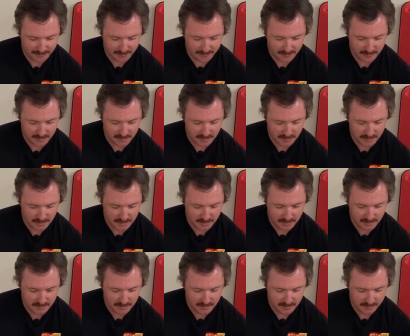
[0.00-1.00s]

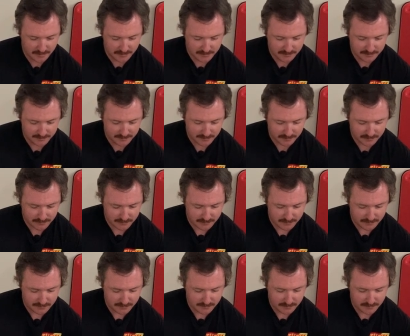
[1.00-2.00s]

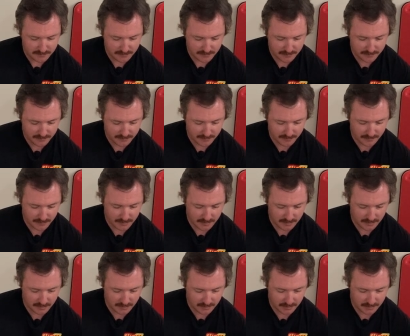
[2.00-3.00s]

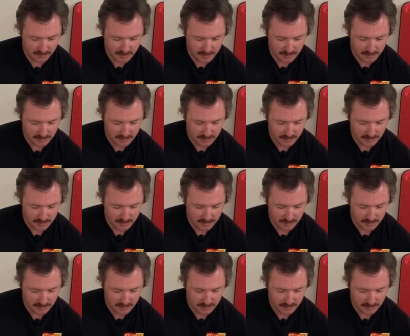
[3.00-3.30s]
[no speech]